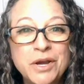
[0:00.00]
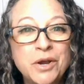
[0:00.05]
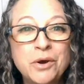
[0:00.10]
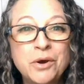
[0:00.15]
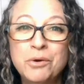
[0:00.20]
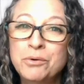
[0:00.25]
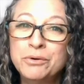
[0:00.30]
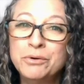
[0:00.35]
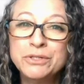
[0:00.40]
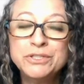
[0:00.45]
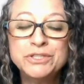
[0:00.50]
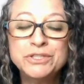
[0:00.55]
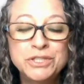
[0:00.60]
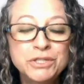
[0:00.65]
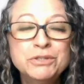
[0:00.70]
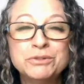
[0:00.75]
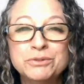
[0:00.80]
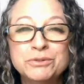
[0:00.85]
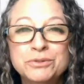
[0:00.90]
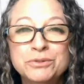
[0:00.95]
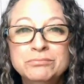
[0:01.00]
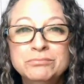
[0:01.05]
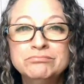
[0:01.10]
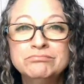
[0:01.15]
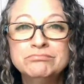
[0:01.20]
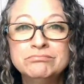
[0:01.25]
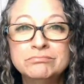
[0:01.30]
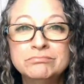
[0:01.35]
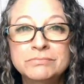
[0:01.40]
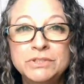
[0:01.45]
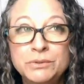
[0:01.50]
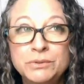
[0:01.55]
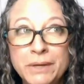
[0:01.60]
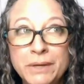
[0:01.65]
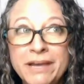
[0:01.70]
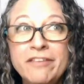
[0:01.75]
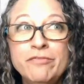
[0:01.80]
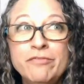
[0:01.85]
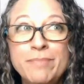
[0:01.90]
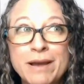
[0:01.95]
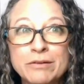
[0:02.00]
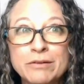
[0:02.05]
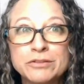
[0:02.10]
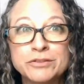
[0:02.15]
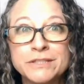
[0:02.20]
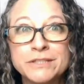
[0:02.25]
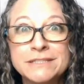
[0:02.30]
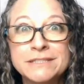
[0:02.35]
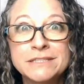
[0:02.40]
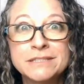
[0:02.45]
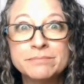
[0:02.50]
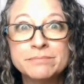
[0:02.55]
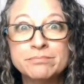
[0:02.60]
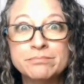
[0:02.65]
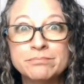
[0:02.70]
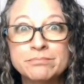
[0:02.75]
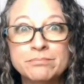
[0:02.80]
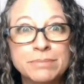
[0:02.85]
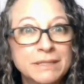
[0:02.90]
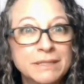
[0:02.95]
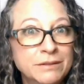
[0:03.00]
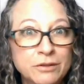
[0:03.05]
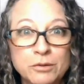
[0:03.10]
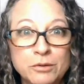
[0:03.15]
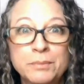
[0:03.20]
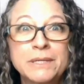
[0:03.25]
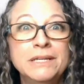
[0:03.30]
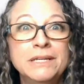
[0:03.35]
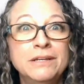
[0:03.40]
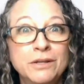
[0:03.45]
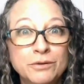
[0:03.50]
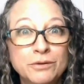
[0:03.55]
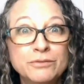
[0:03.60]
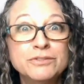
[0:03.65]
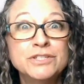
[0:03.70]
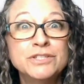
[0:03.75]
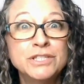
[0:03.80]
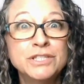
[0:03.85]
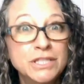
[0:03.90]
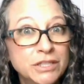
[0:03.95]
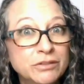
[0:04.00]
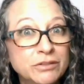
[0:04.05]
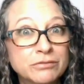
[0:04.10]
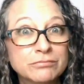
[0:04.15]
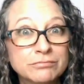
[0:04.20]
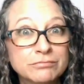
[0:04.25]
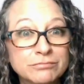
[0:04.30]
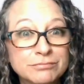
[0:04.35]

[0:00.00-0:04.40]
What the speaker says: Or two, you have boundaries, but nobody knows you do.